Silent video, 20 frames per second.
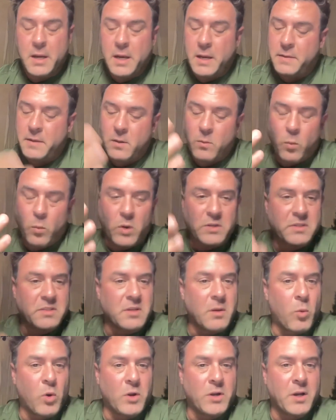And then once
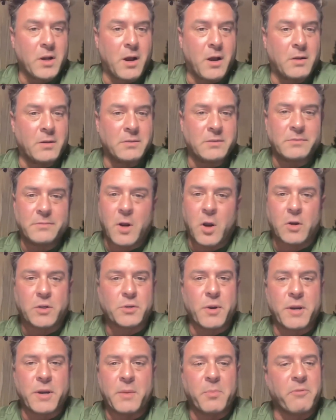someone calls, our
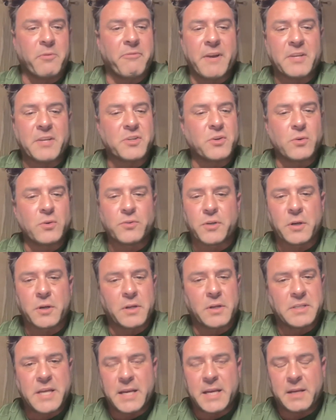trained professionals are going
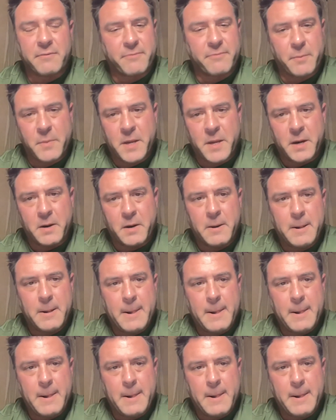to take it from there.